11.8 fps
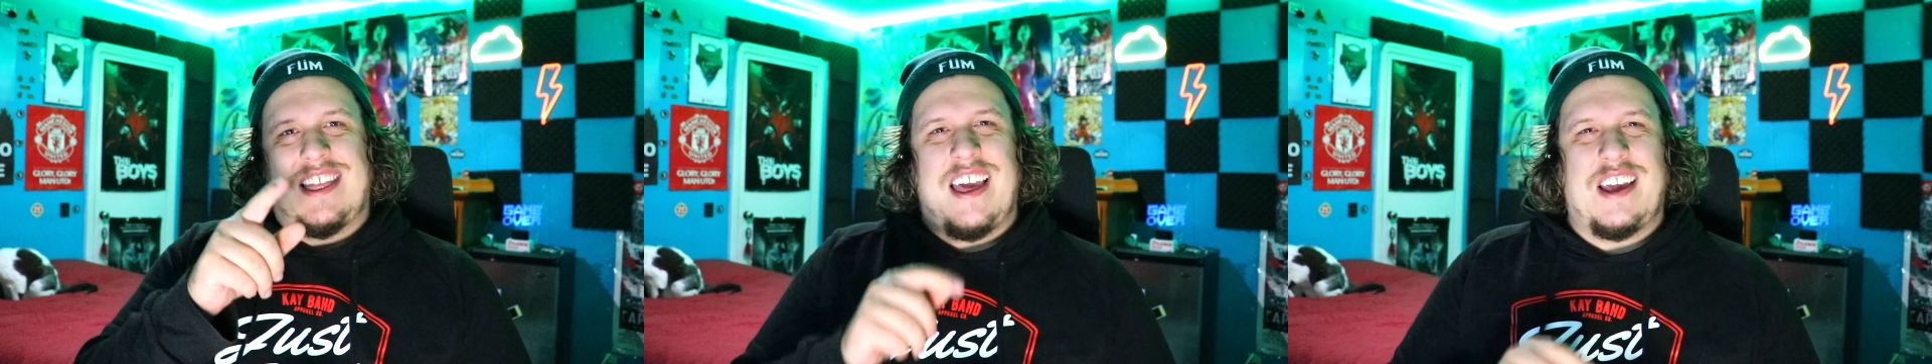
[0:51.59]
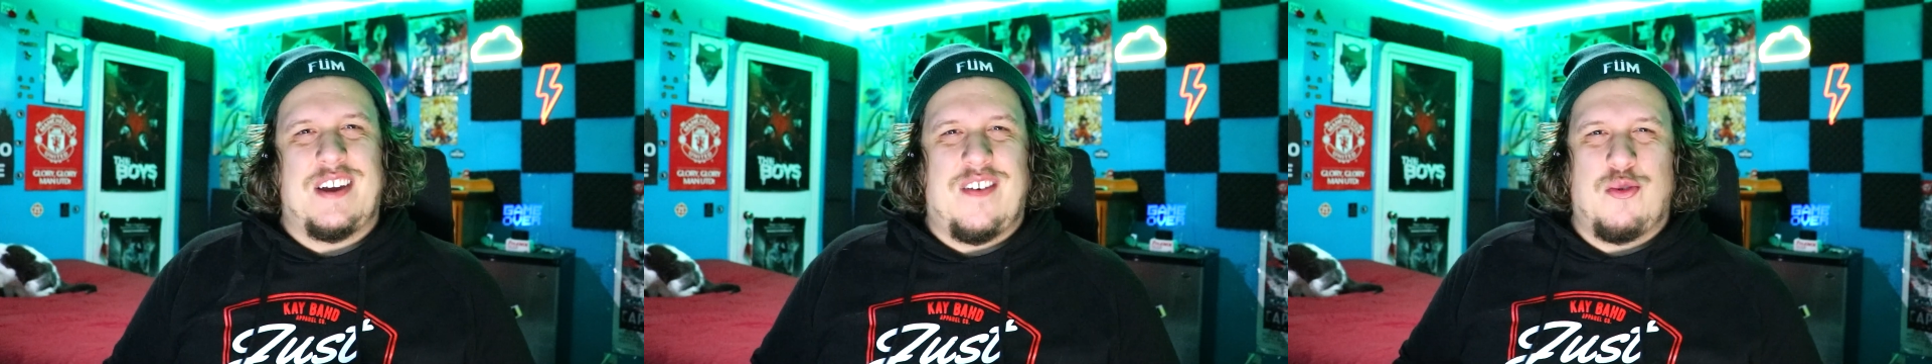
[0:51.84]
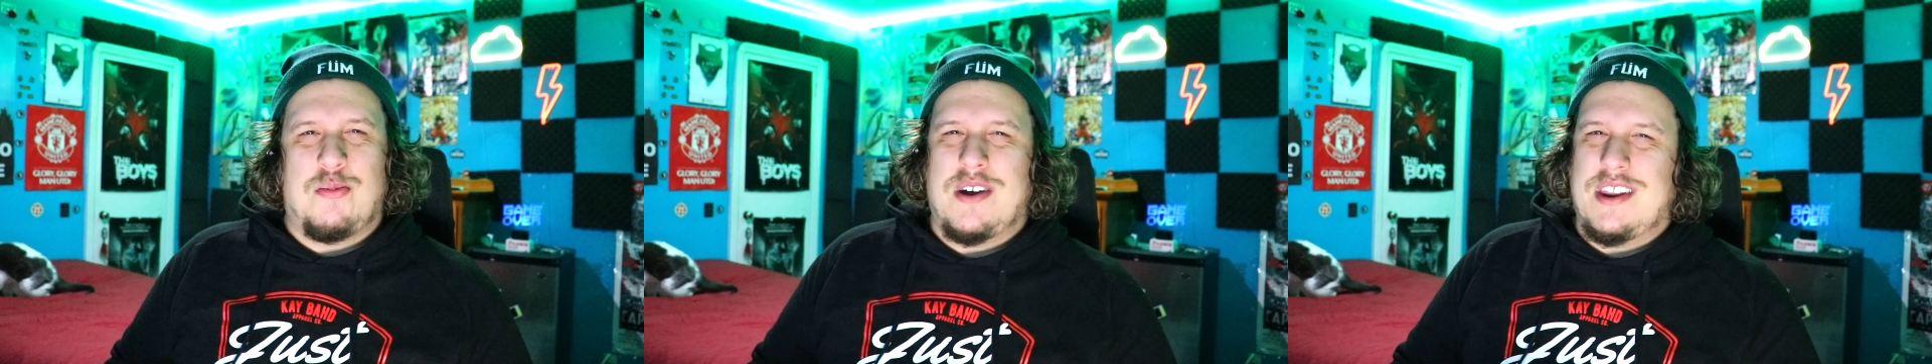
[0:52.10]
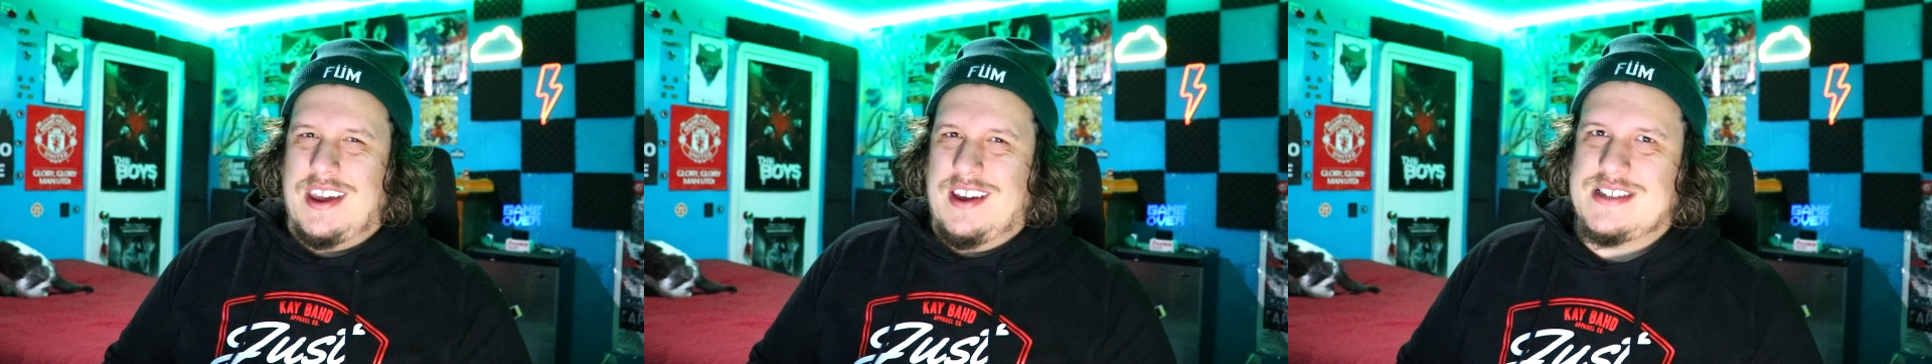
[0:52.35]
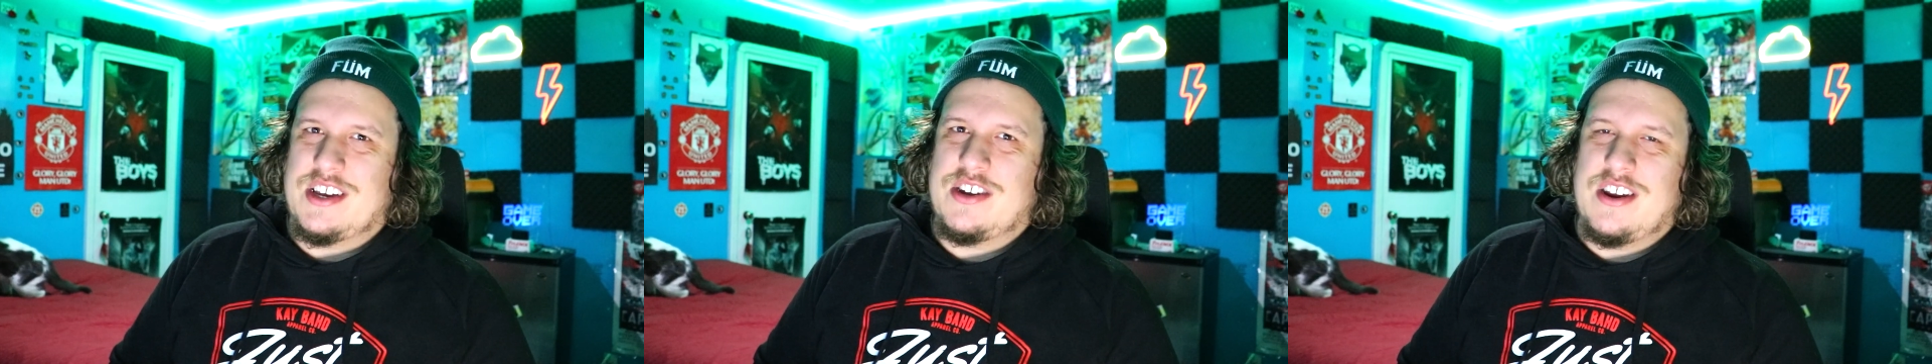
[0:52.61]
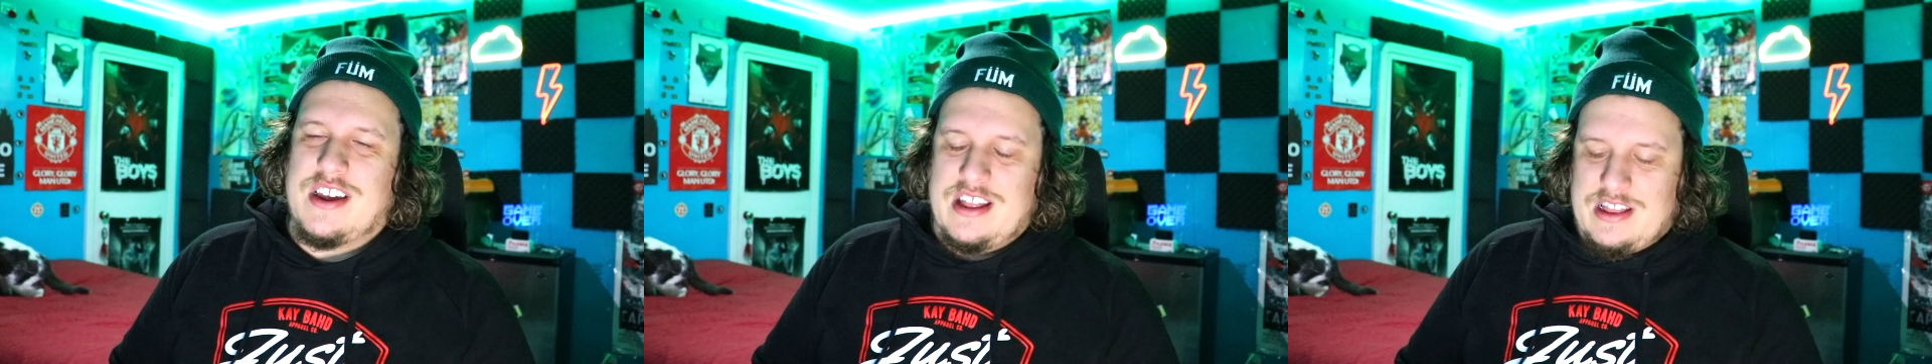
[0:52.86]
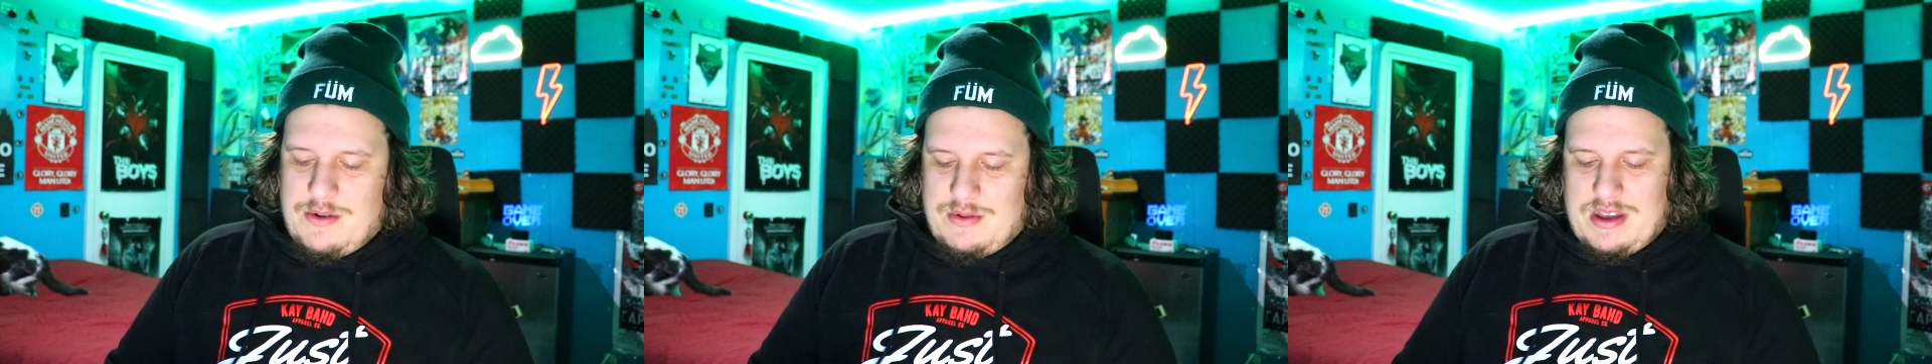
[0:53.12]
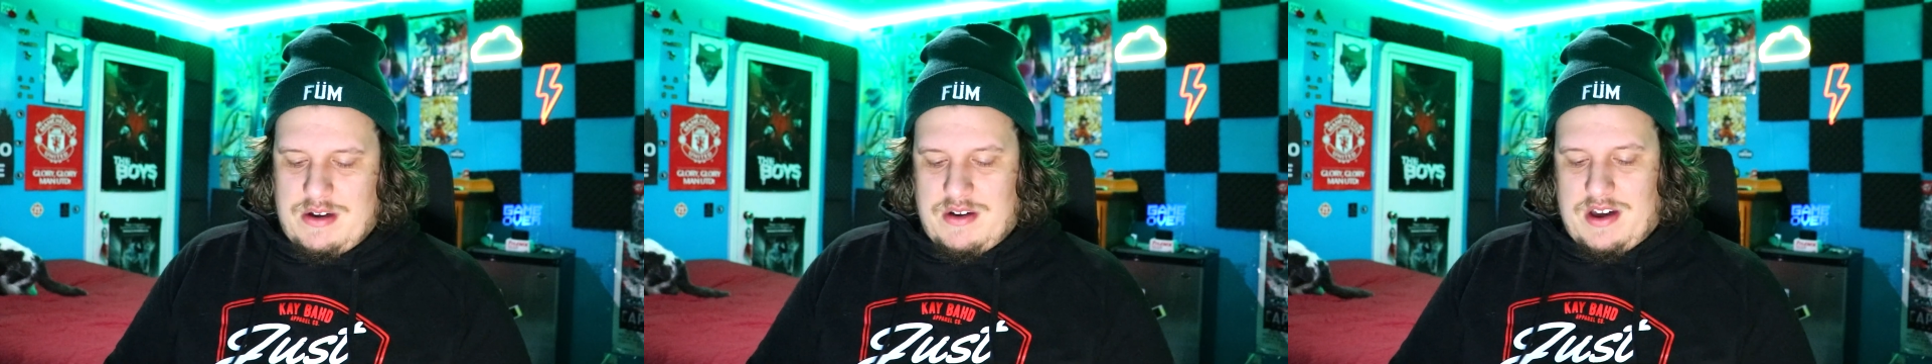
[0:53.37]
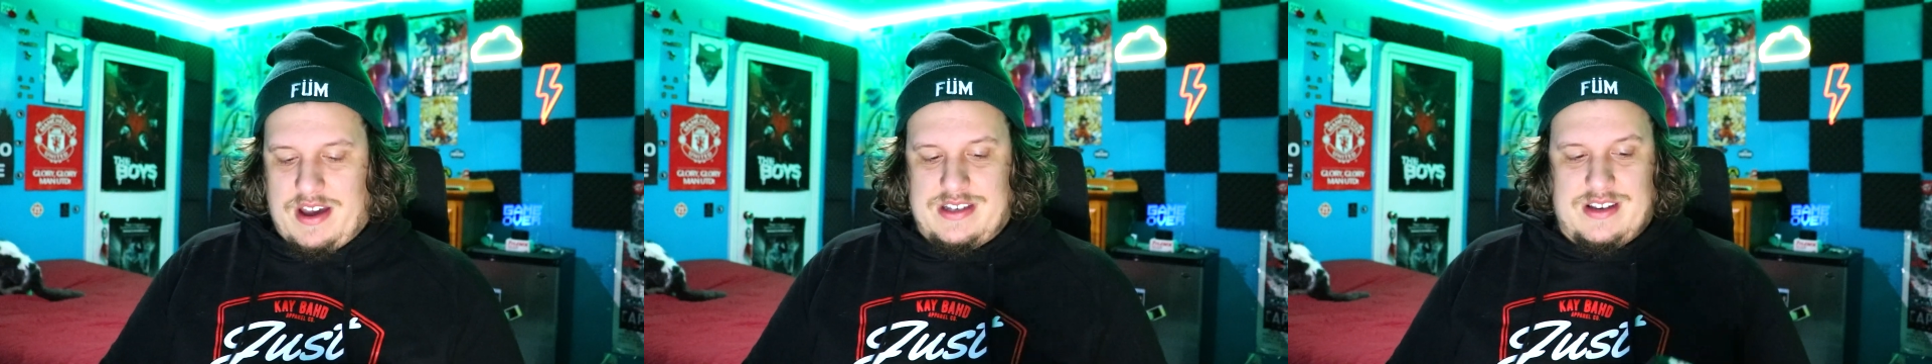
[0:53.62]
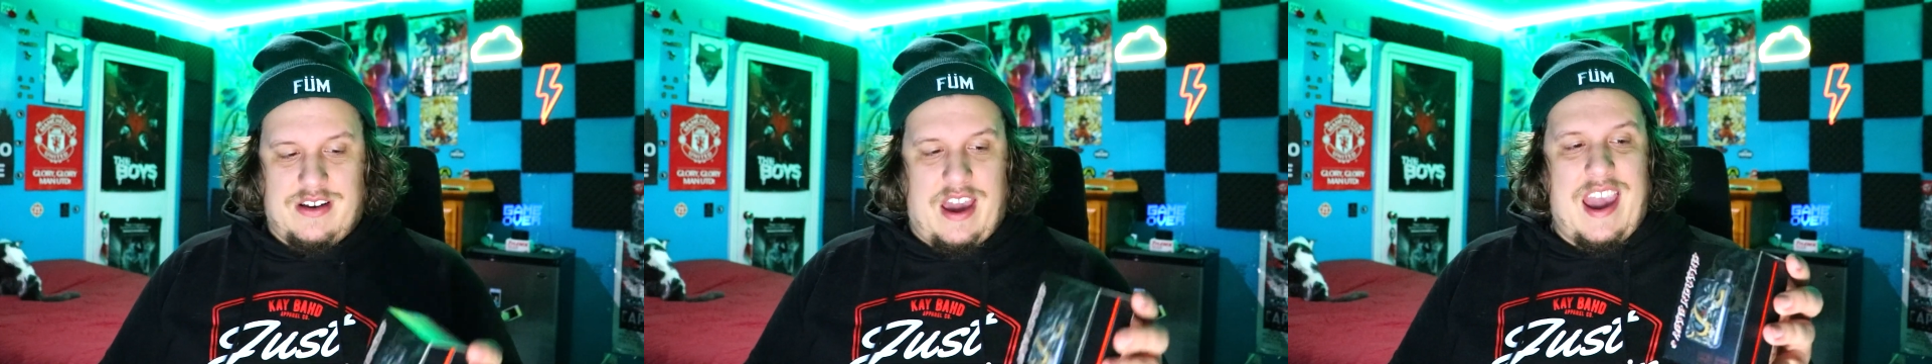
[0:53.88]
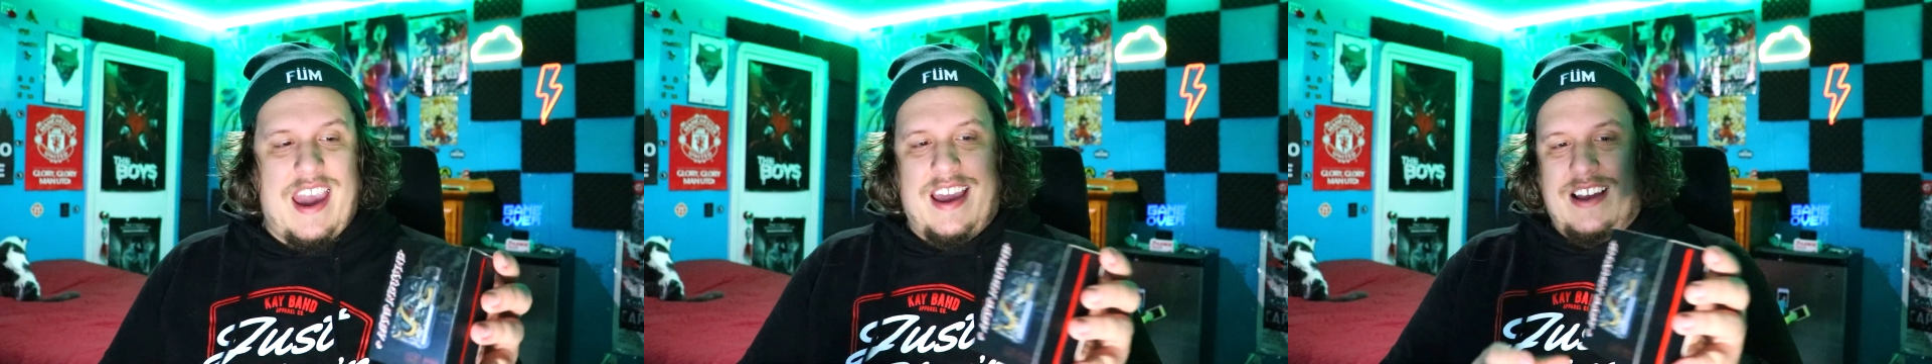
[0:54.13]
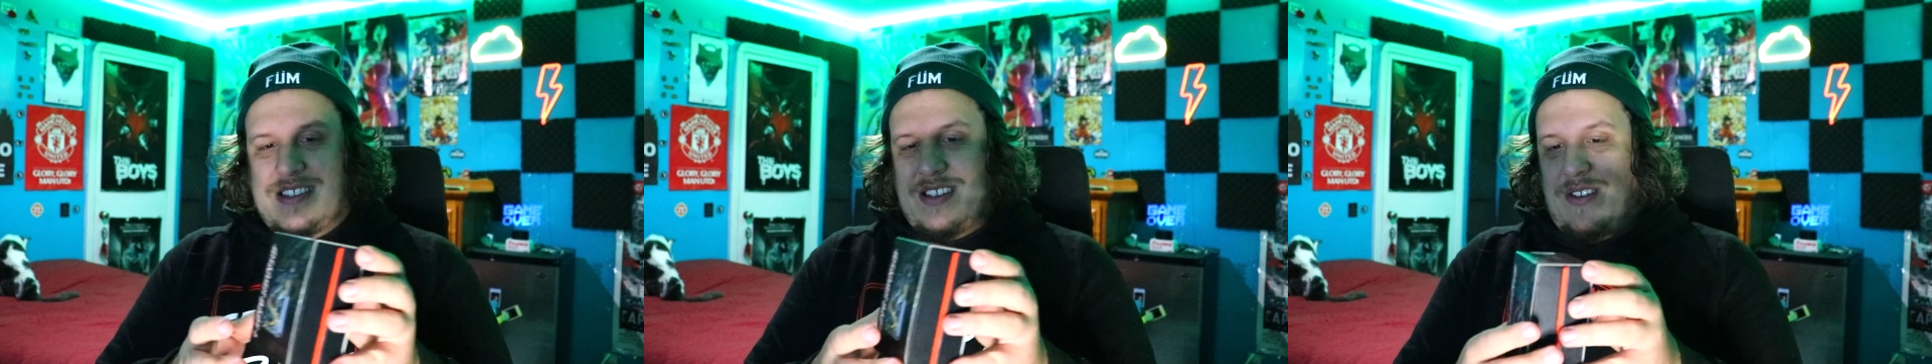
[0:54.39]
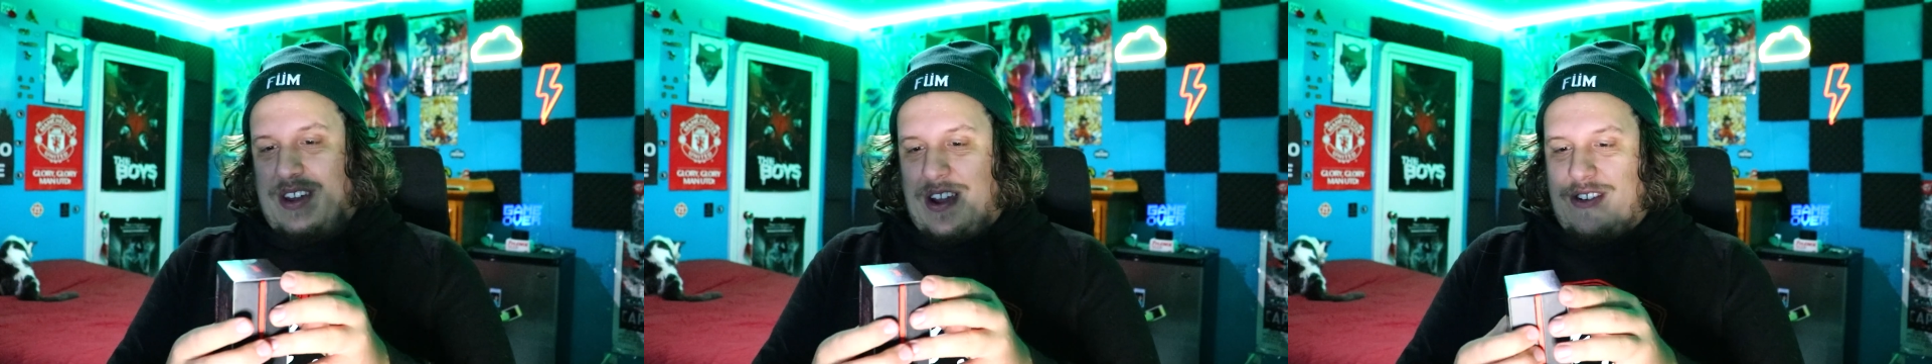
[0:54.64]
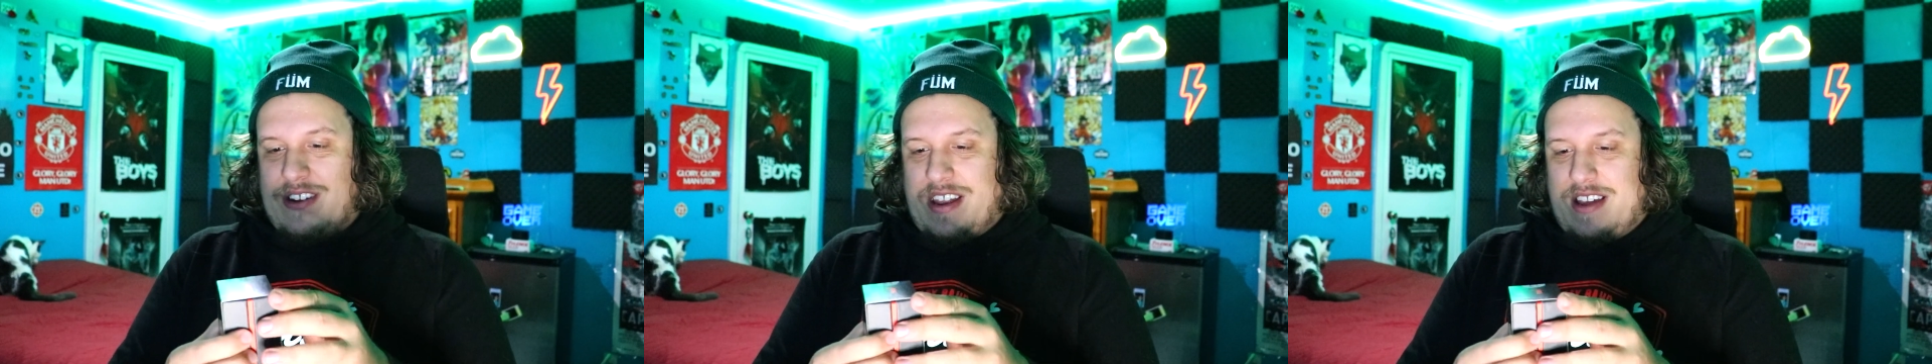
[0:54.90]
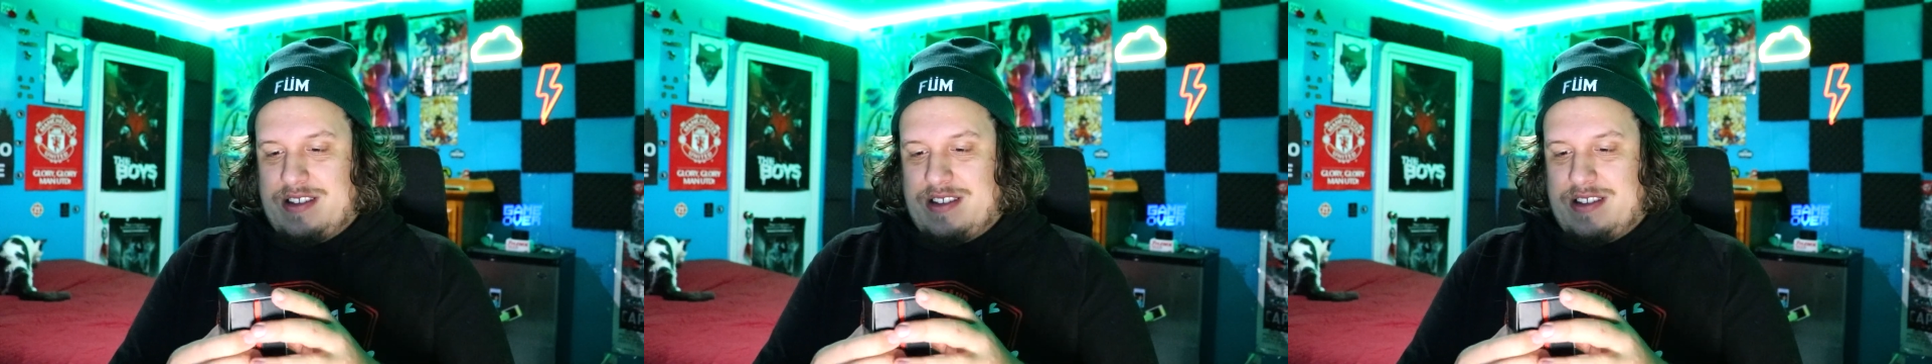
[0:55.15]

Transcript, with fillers: thank you everybody because I couldn't get there without you guys. Okay, so here it